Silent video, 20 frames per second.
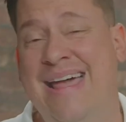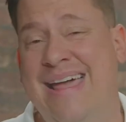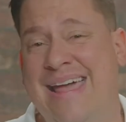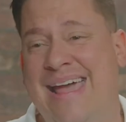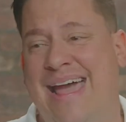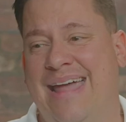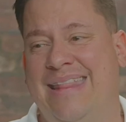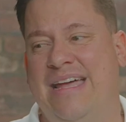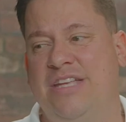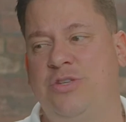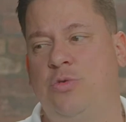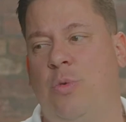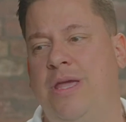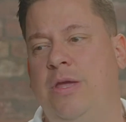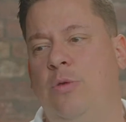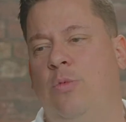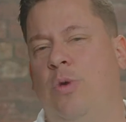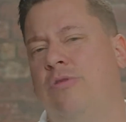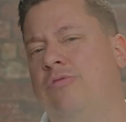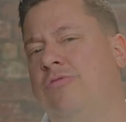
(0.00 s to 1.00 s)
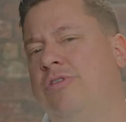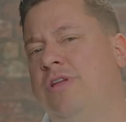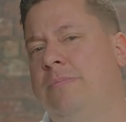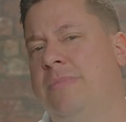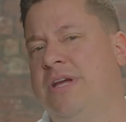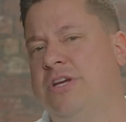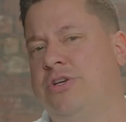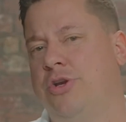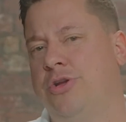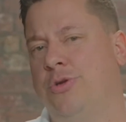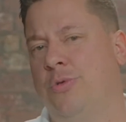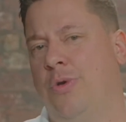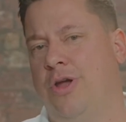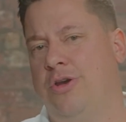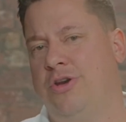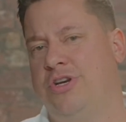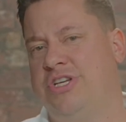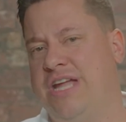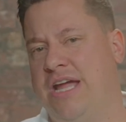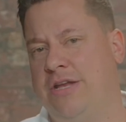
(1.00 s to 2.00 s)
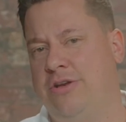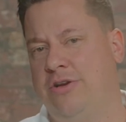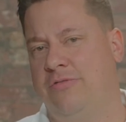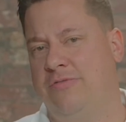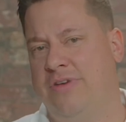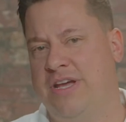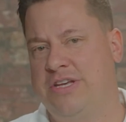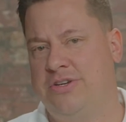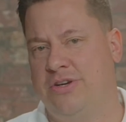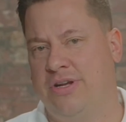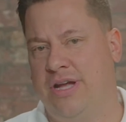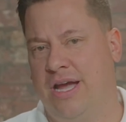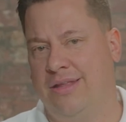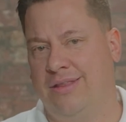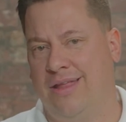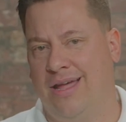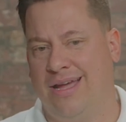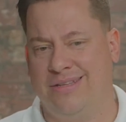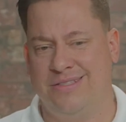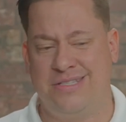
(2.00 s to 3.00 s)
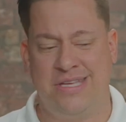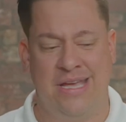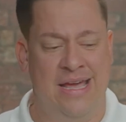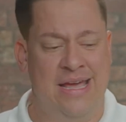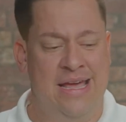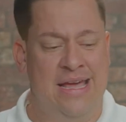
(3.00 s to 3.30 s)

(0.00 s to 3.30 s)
And that's why you want to really make sure you understand your investor guidelines.